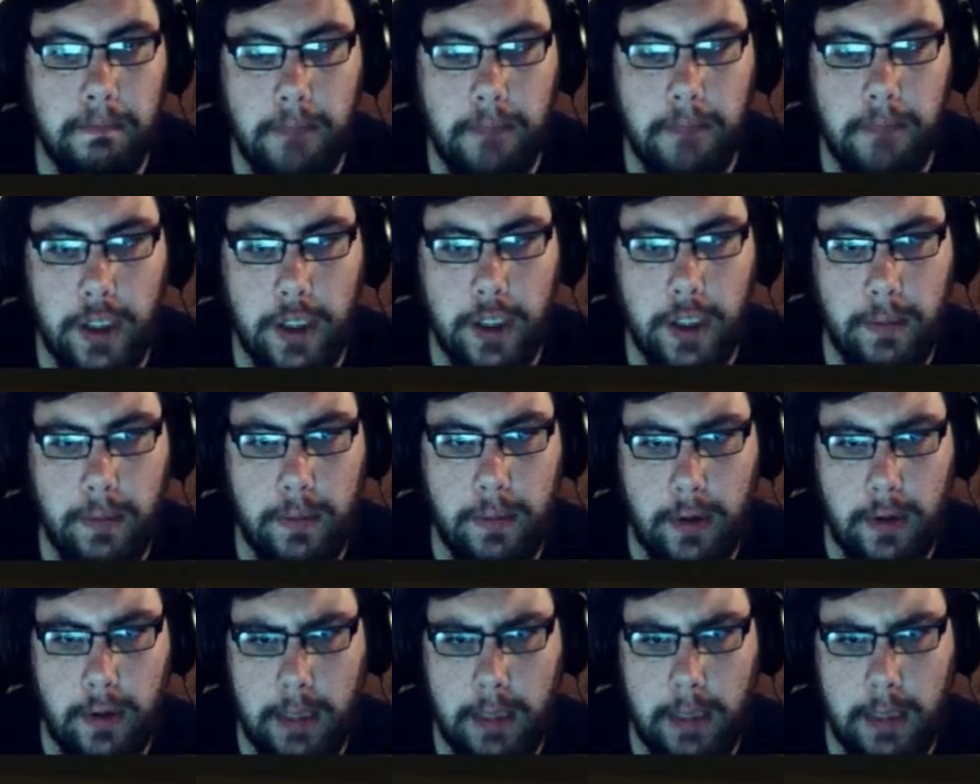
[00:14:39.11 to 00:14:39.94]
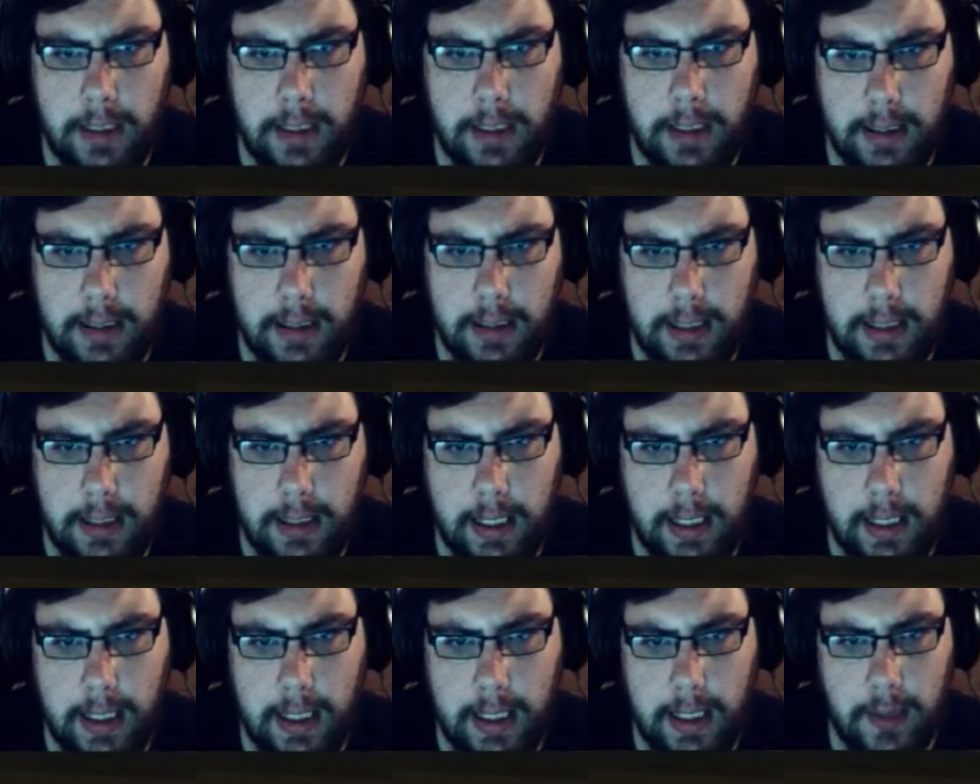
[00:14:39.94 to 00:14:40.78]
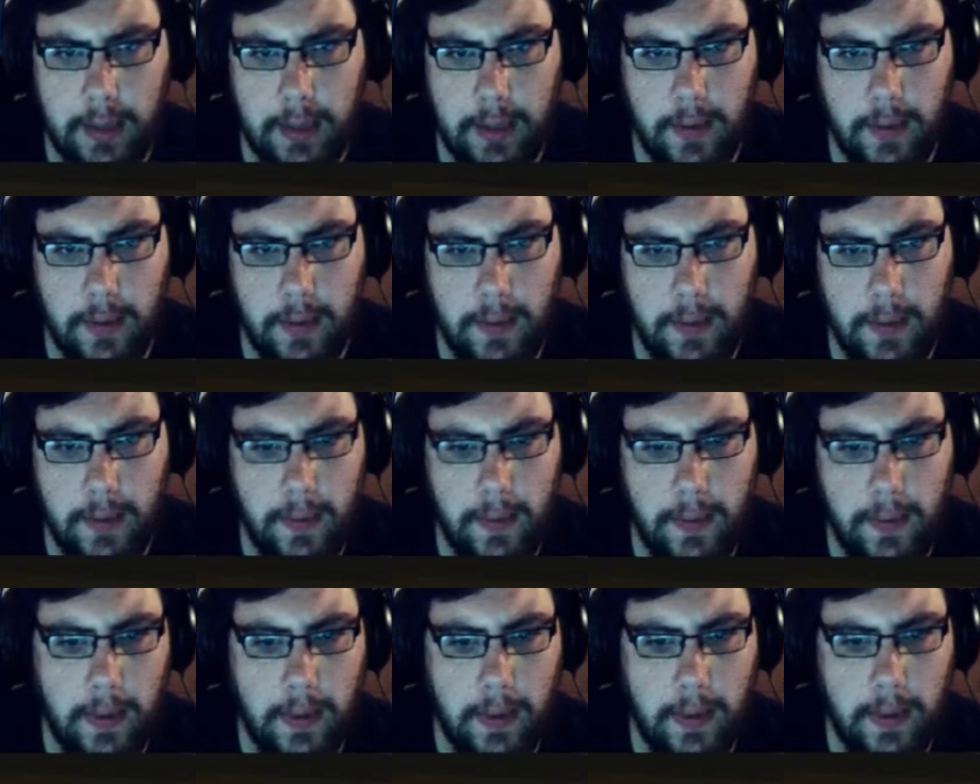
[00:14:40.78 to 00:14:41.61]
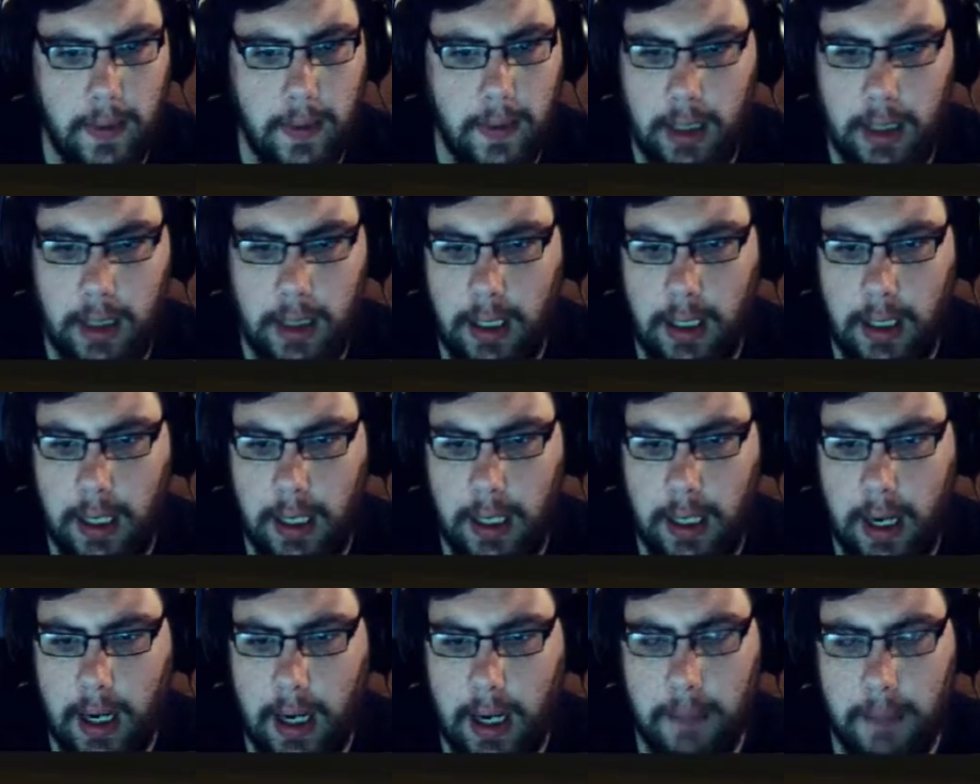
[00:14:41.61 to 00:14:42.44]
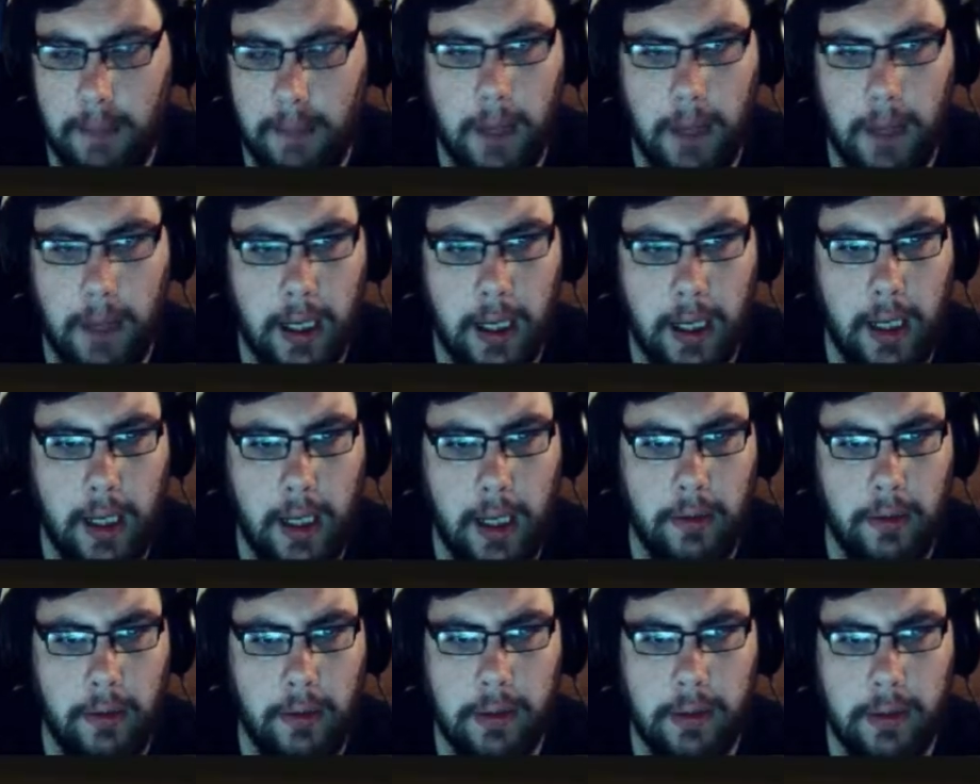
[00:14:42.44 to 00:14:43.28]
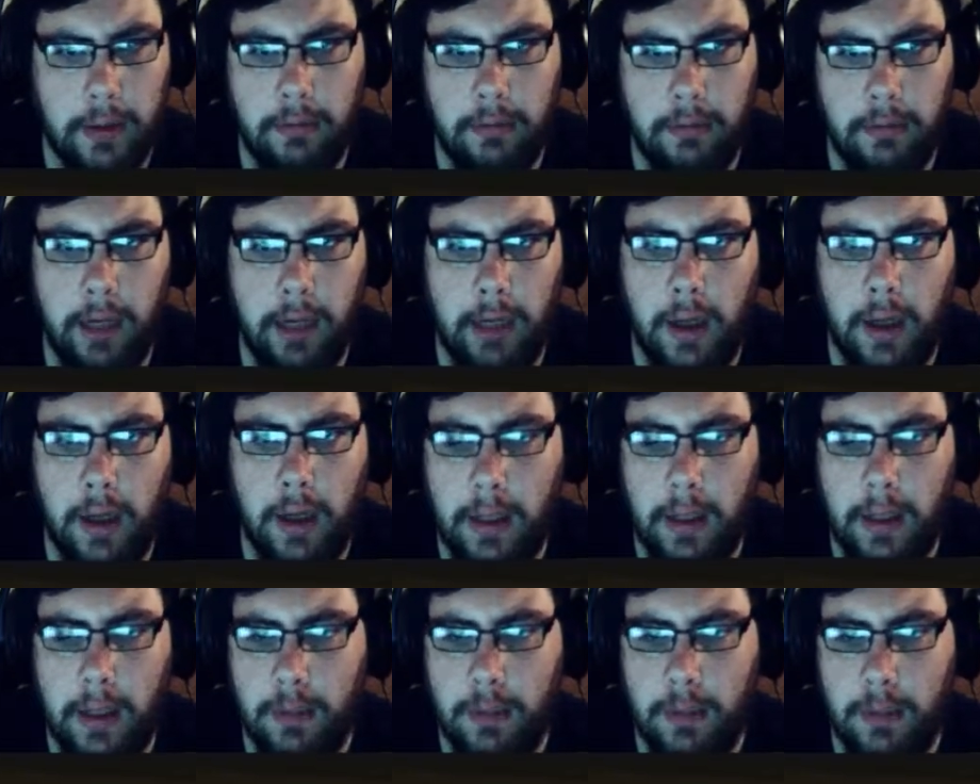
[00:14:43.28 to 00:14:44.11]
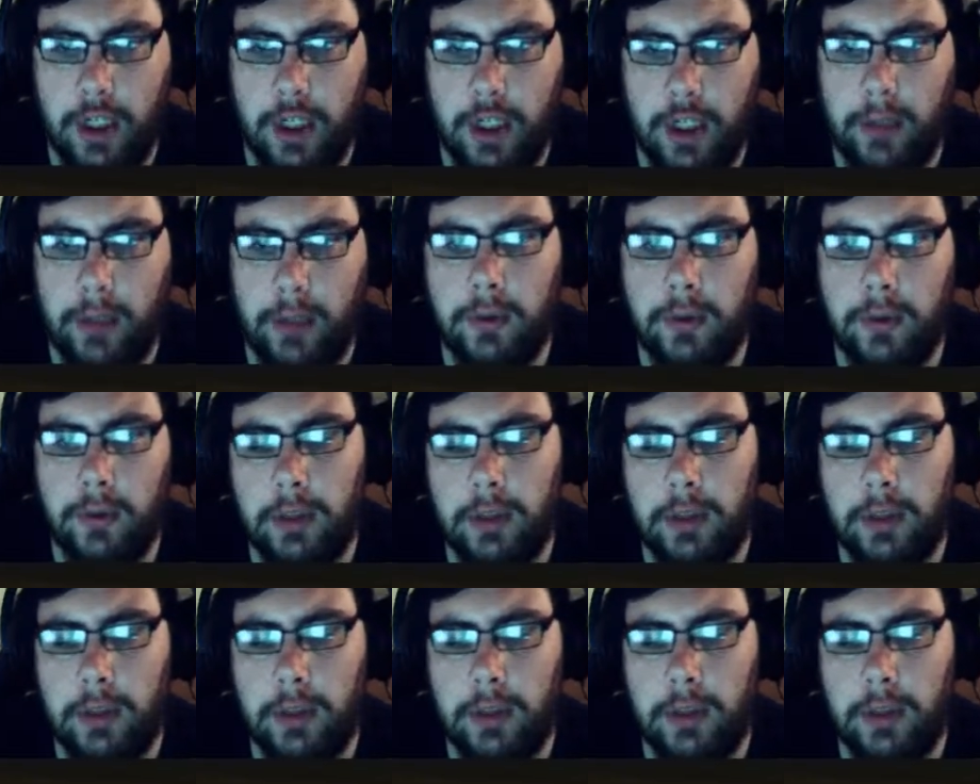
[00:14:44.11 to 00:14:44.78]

suppose I better stick to the iron because I haven't really got that much else.